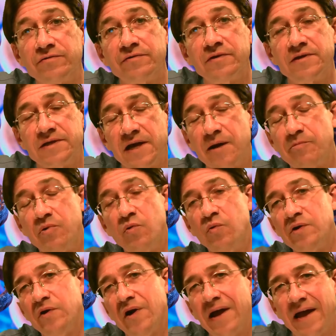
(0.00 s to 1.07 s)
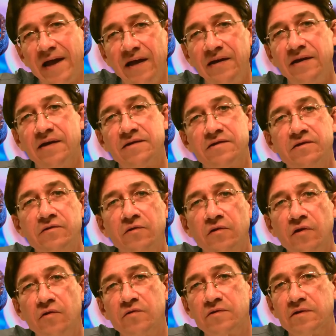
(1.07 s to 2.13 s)
For example, when your hand gets too
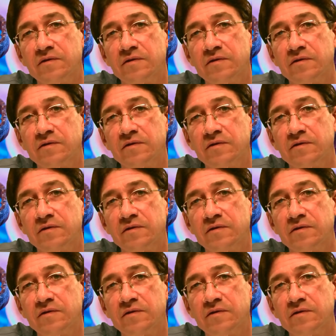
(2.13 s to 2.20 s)
close